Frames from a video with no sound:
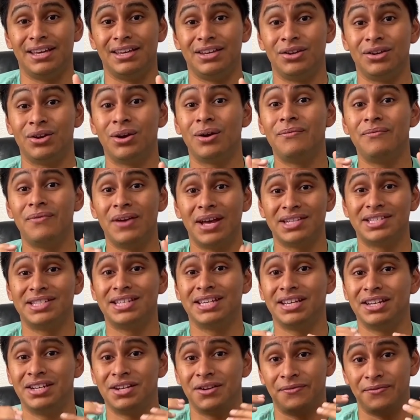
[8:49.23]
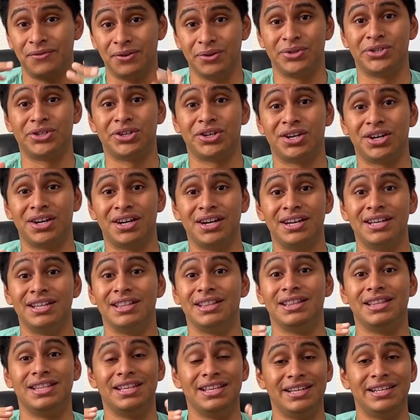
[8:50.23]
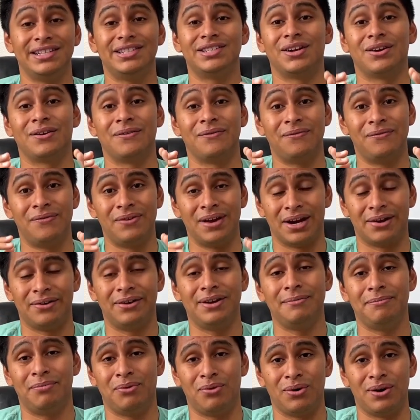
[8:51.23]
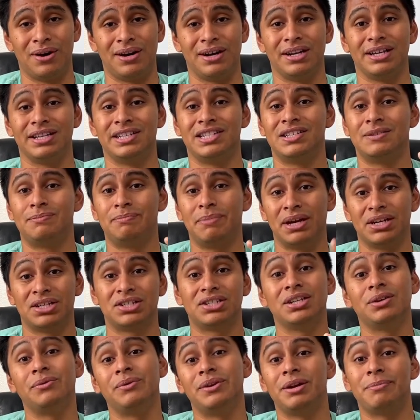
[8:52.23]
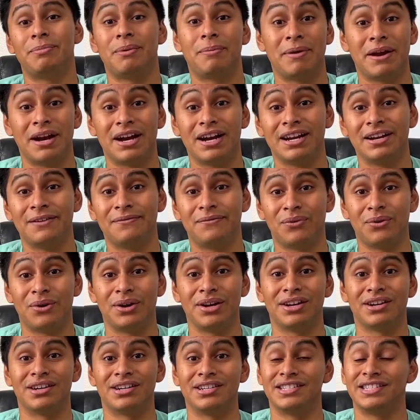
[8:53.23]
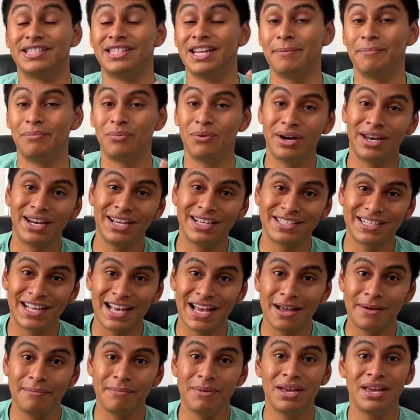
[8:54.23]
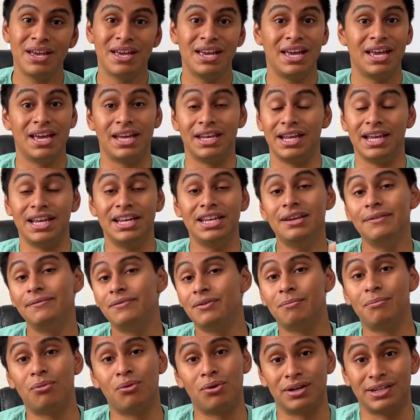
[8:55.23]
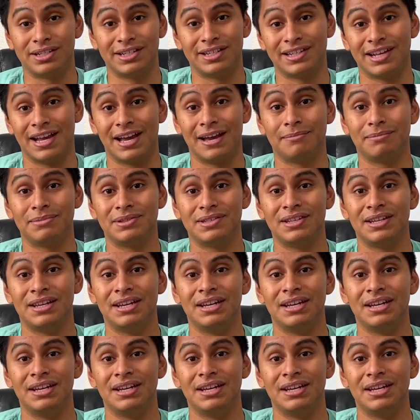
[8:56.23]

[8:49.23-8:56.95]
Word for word: you're investing in your future these are very important, especially when you're preparing for your step one exam and any of your boards exams.